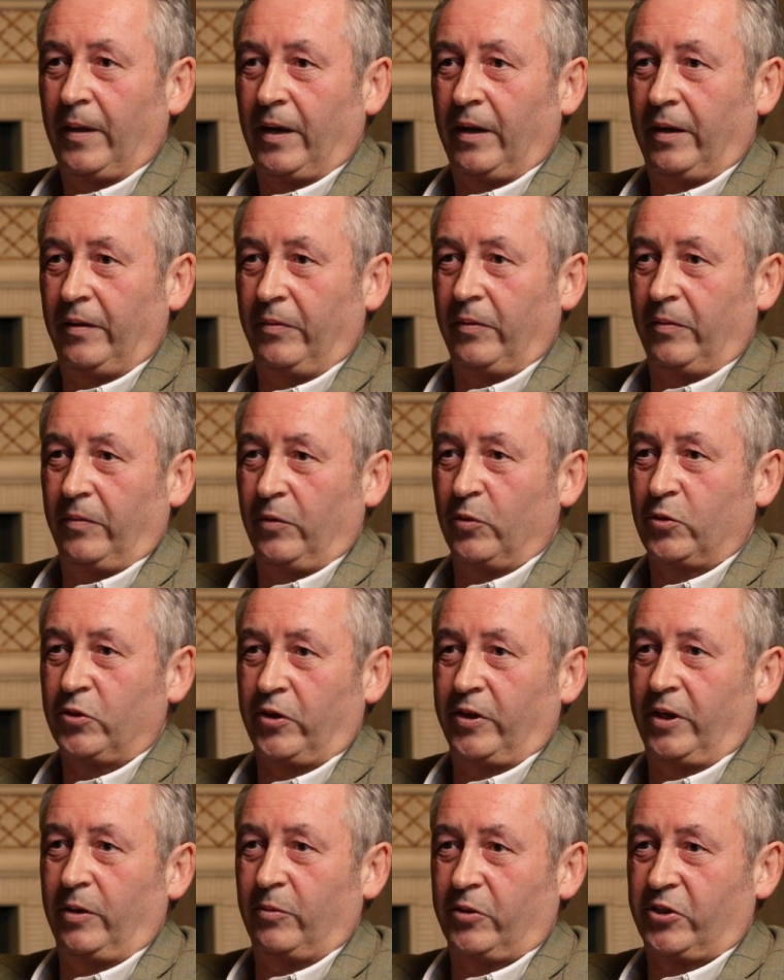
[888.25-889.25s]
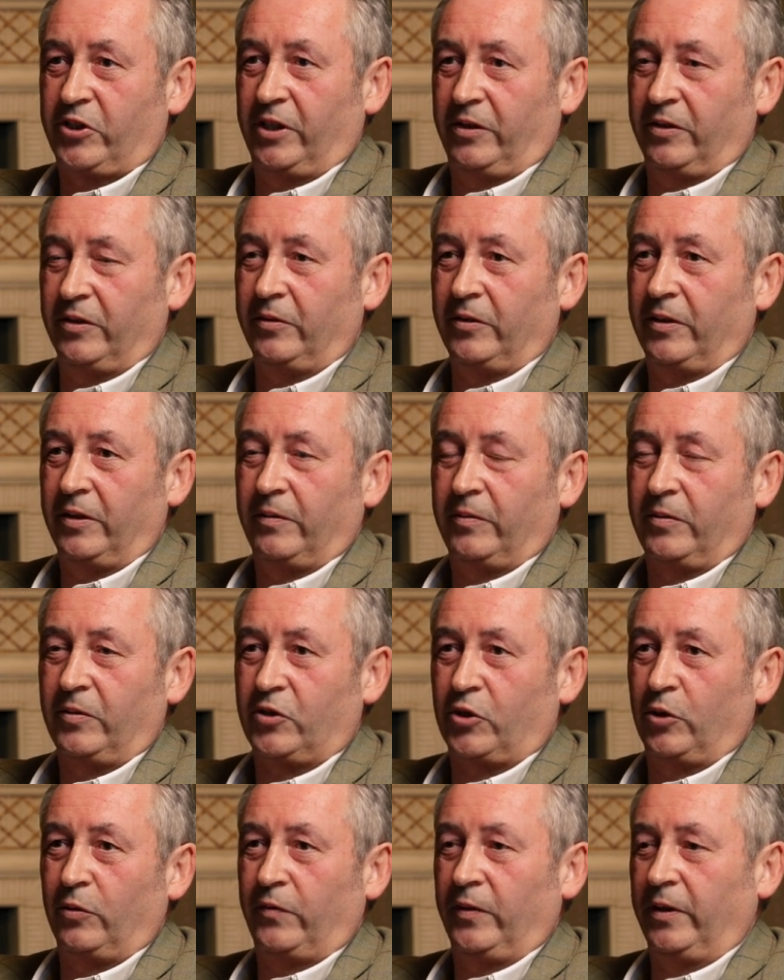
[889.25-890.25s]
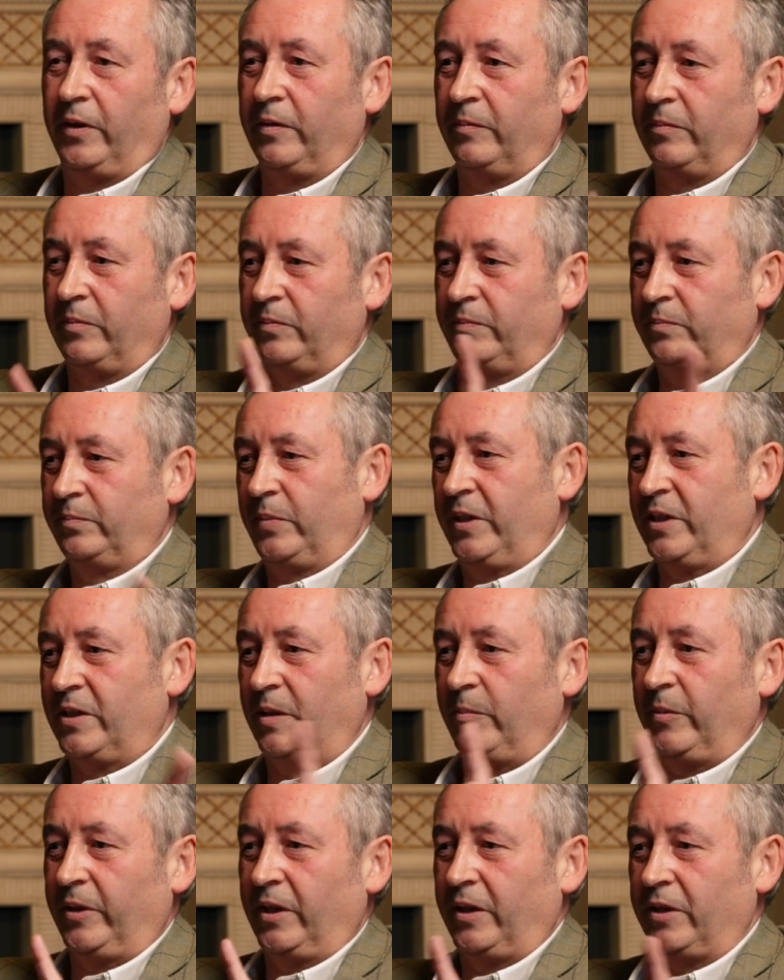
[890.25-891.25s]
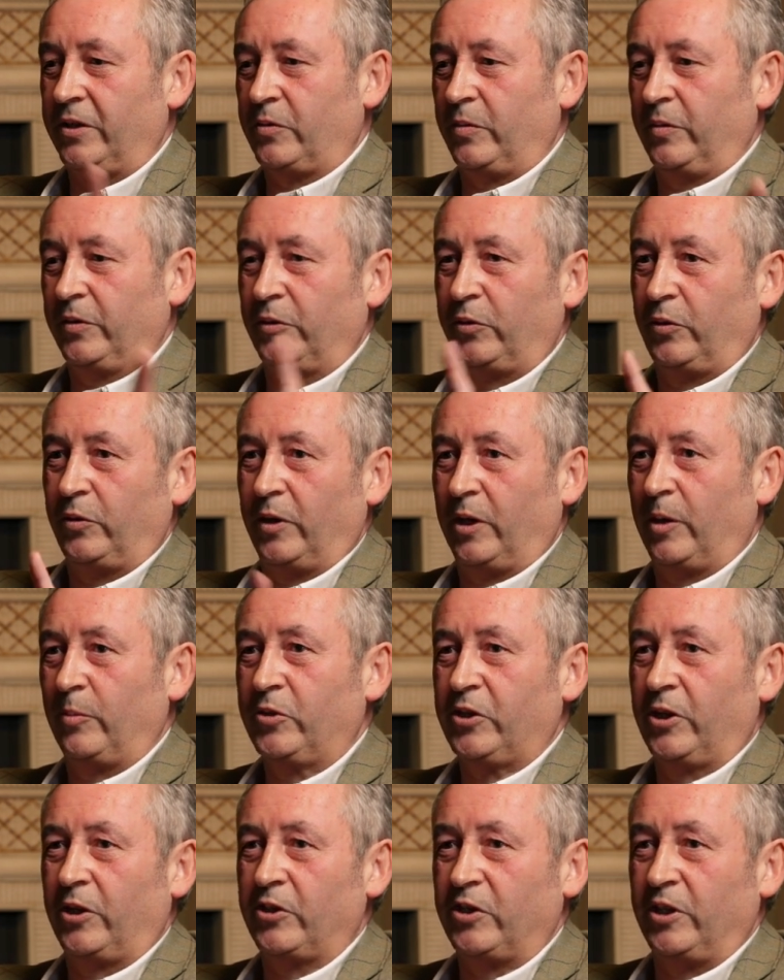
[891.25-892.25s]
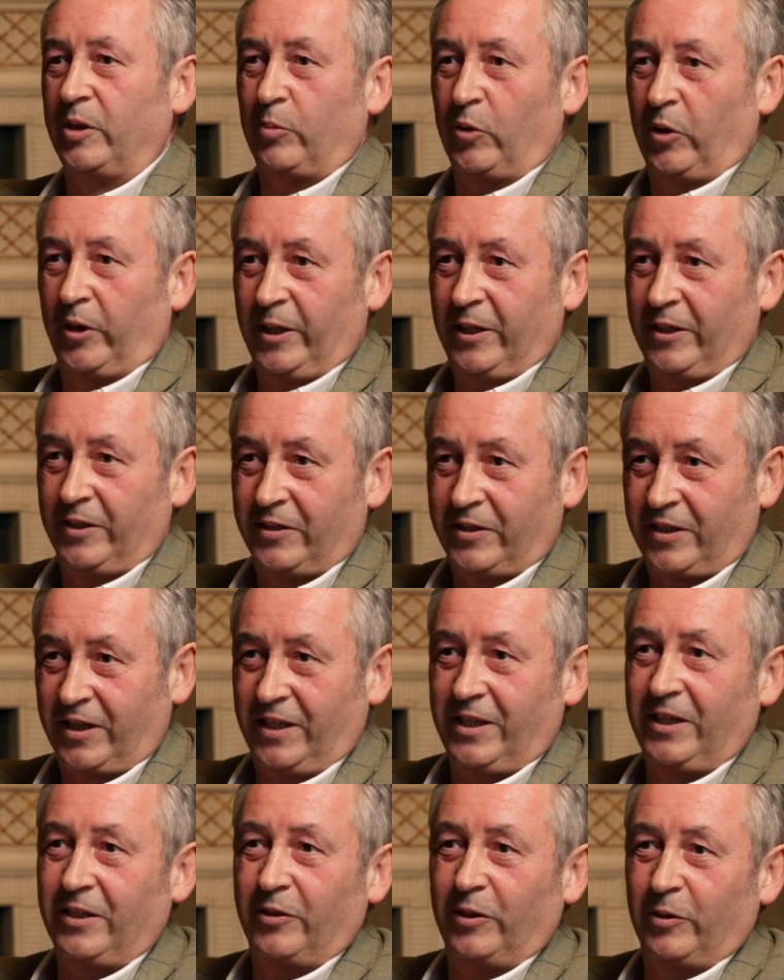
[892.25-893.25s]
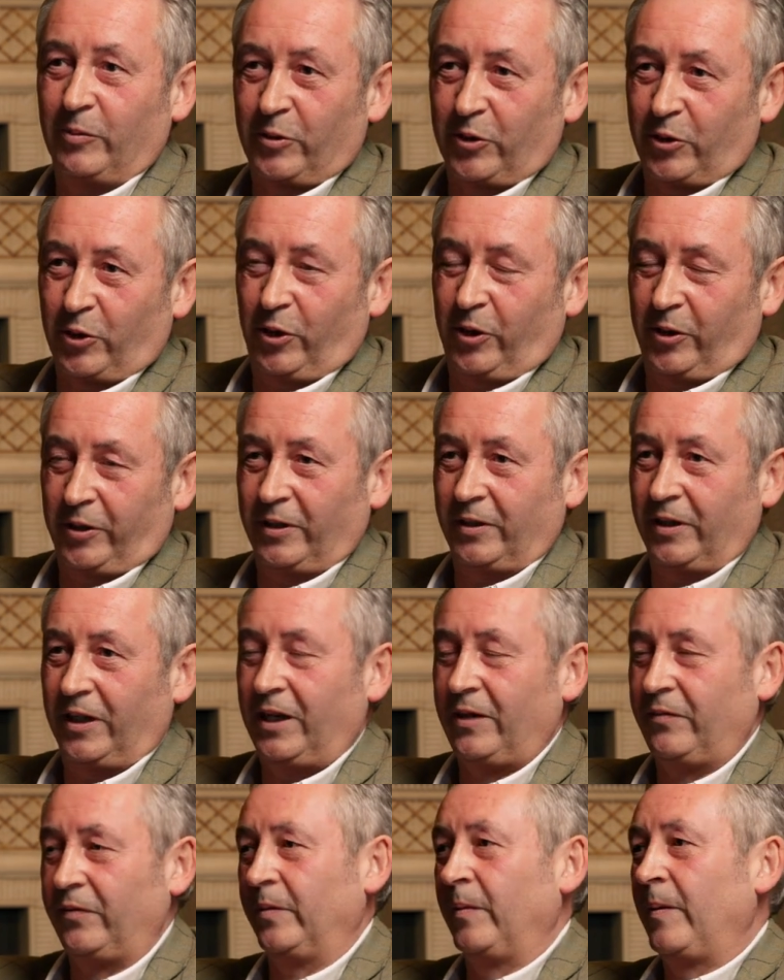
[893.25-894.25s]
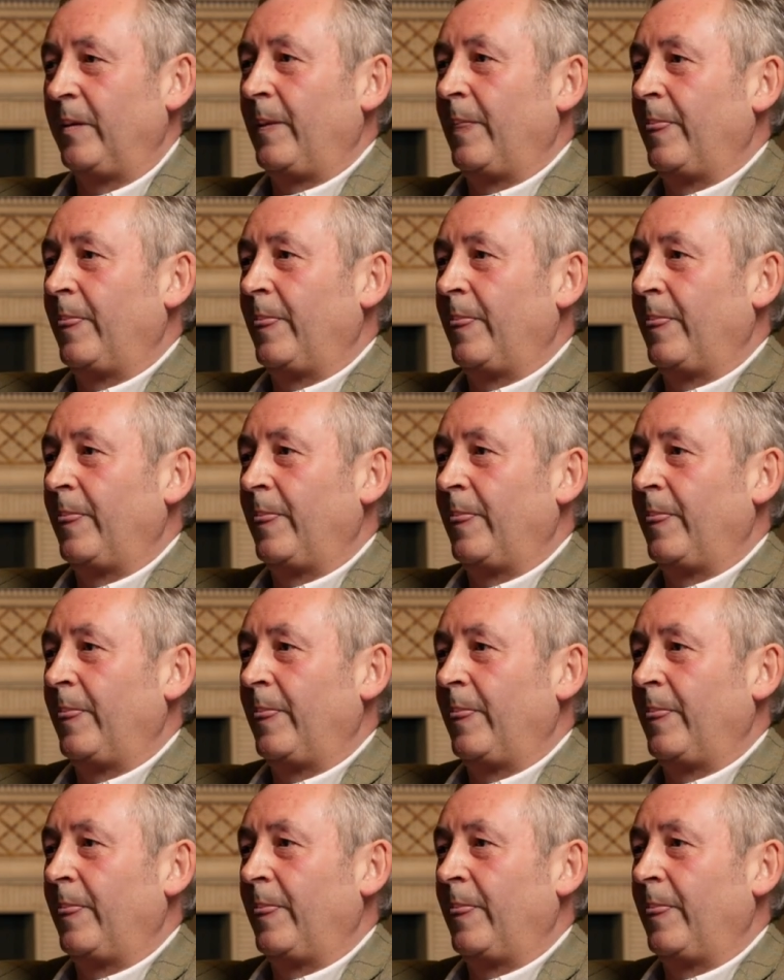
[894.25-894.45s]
And the, those three were sitting on the sofa in Paisley and McGuinness were in the two armchairs and they brought in tea and they were talking and laughing.